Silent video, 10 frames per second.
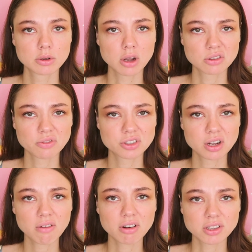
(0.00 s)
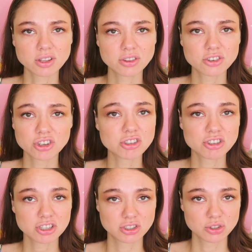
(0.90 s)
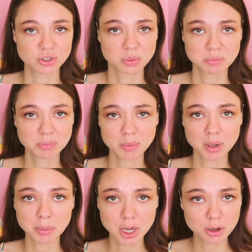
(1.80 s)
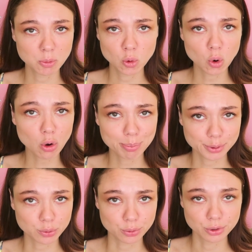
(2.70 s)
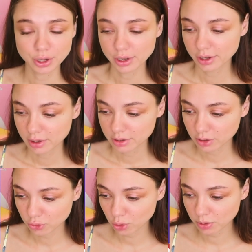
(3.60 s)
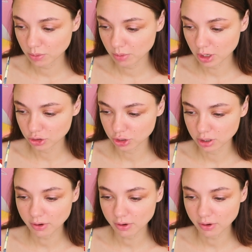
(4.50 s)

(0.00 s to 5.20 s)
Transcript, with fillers: Too high, isn't it? As I remember, it should be 36 and 6.